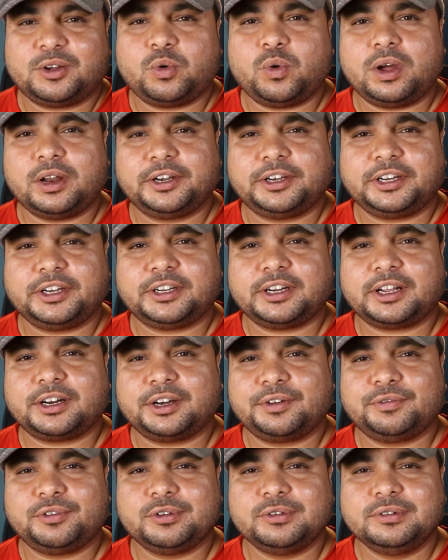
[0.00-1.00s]
quality tech
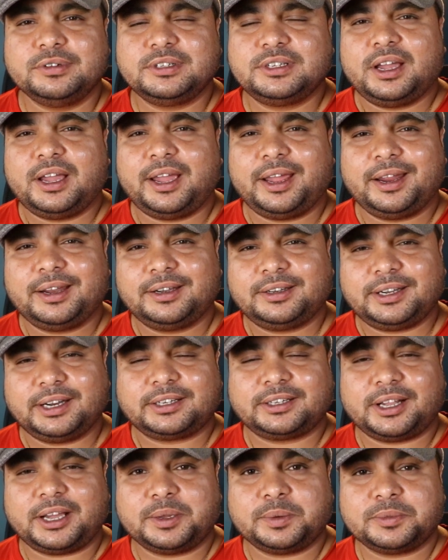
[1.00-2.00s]
reviews and
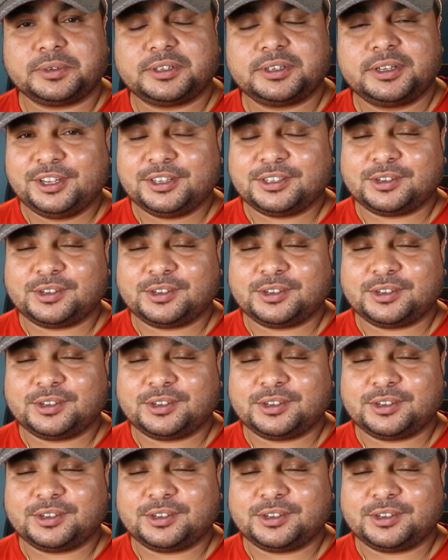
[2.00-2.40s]
tech times.